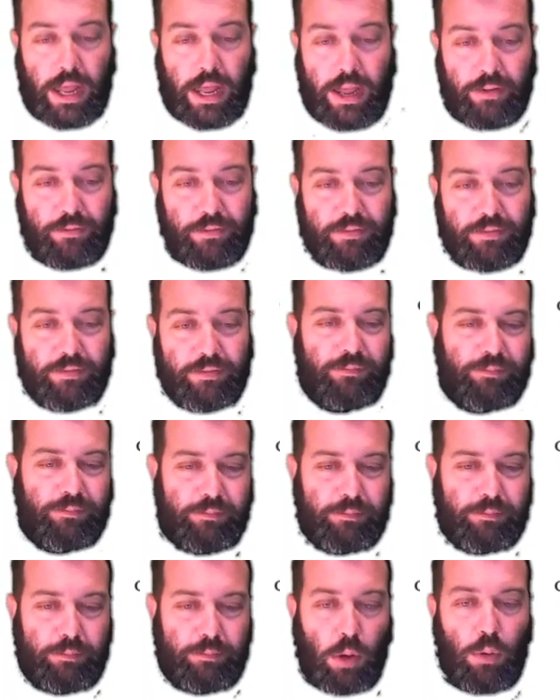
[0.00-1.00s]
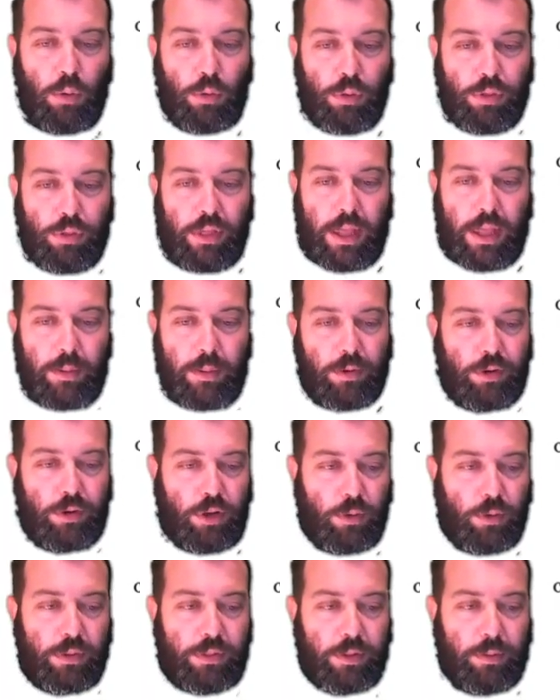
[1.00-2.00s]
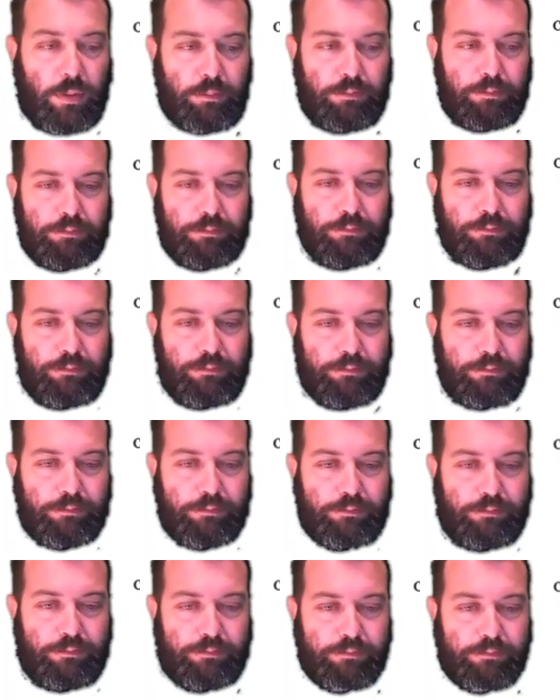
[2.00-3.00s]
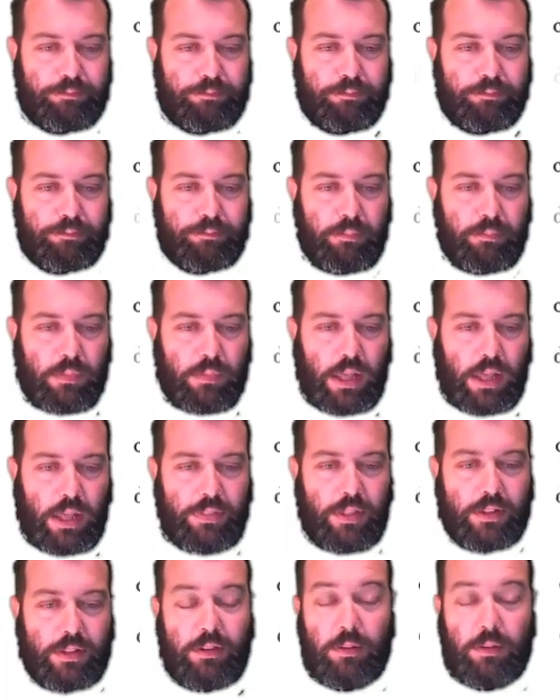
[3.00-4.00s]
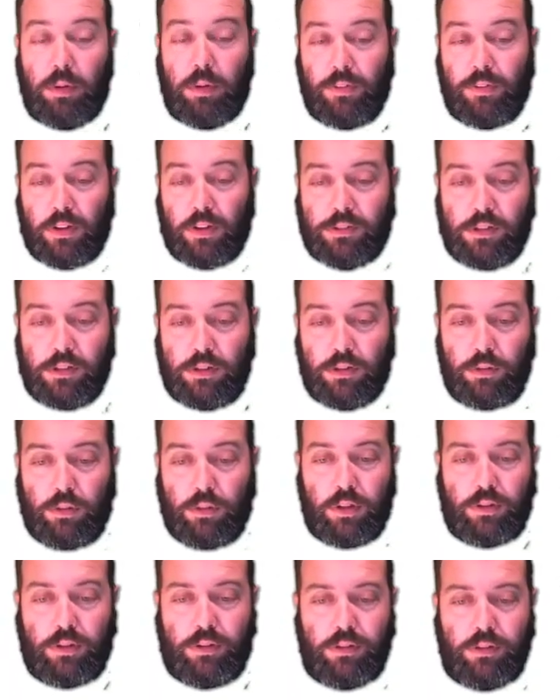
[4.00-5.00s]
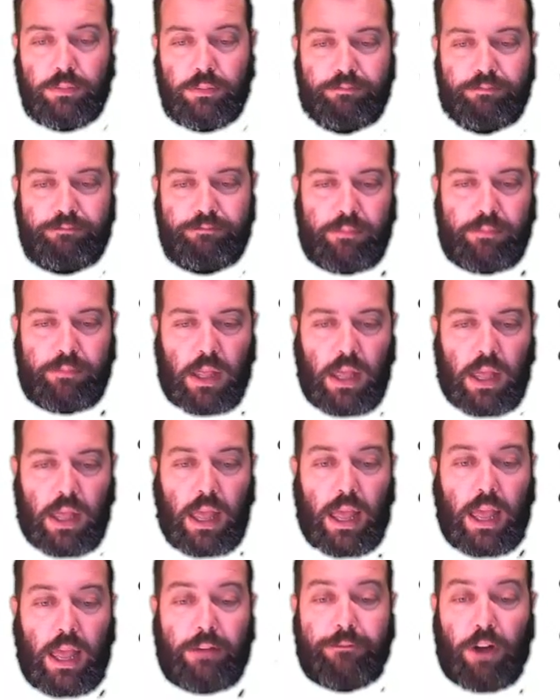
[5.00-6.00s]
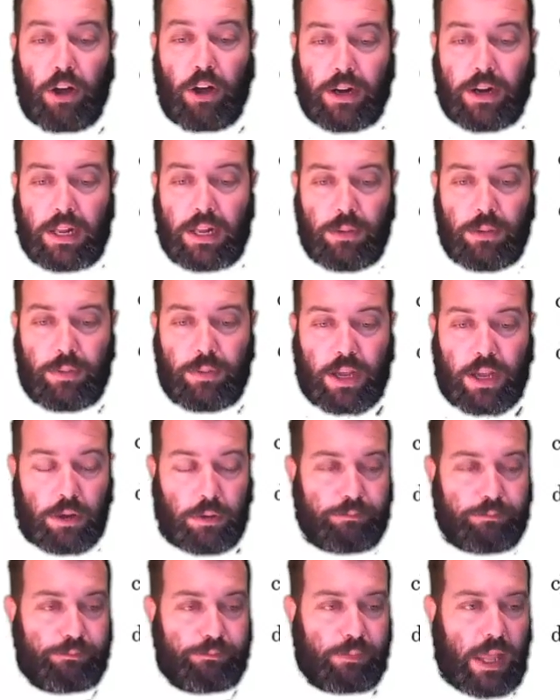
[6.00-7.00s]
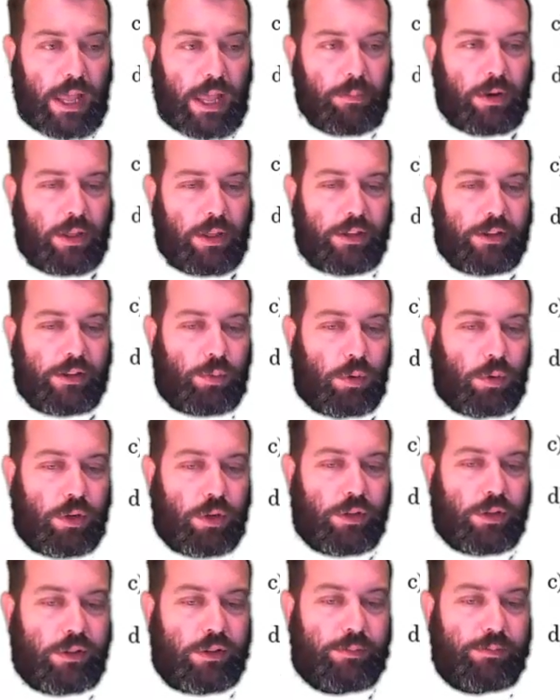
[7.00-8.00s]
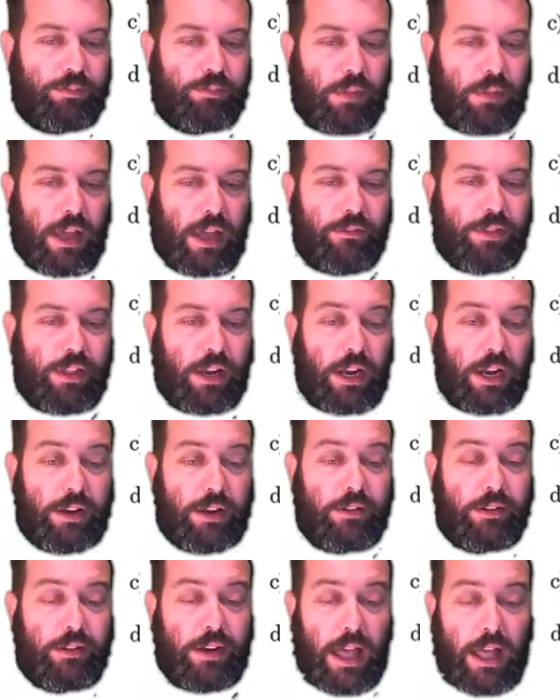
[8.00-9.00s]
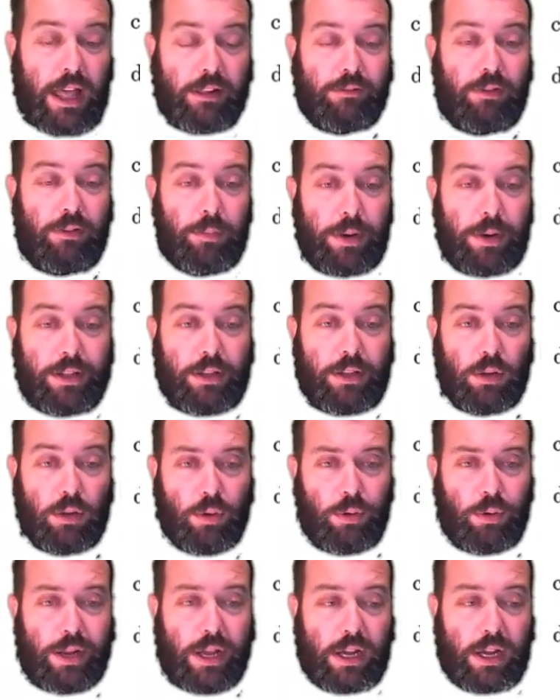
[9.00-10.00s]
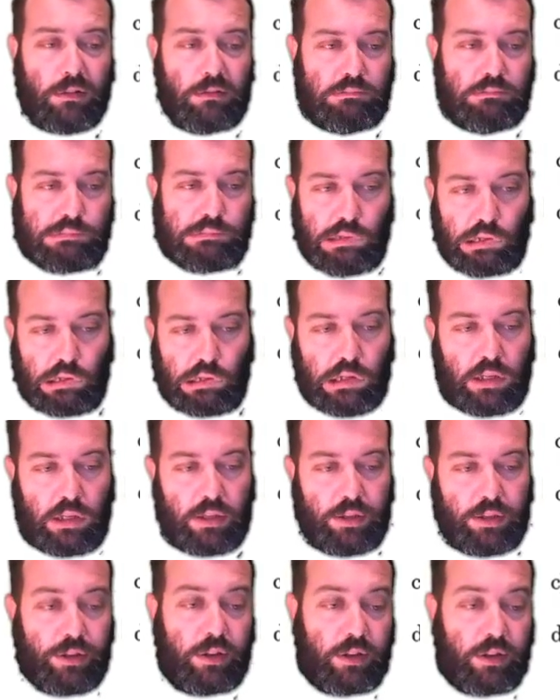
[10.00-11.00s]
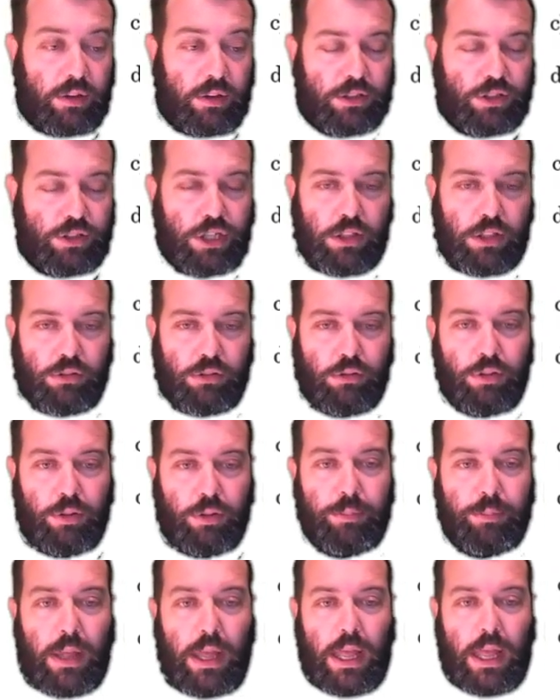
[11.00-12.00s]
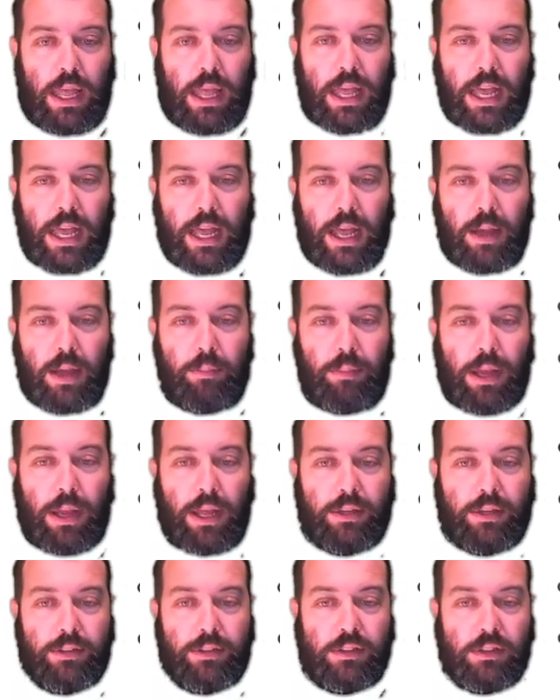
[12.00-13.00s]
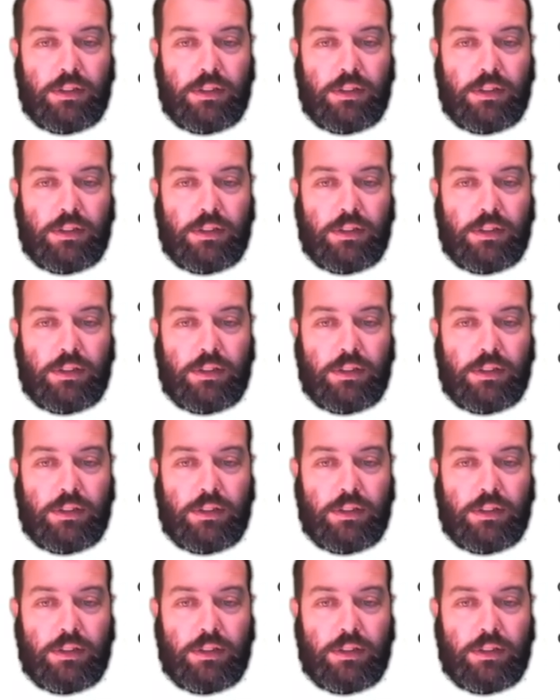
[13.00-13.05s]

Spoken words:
have both M and U in them. And that simplifies to 2/3. Finally, here we go. How many of these words have the letters in alphabetical order? You check through them. But